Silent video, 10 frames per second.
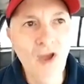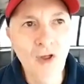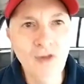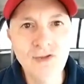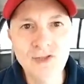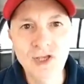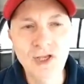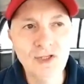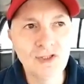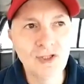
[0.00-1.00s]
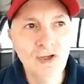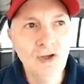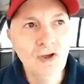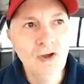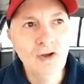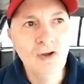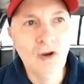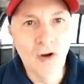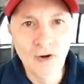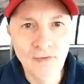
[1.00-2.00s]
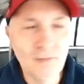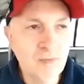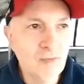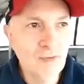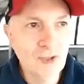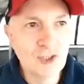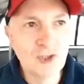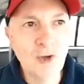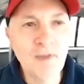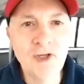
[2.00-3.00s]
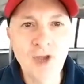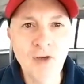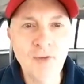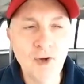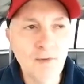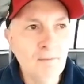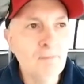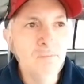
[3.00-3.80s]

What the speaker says: hell is this? This stupid governor.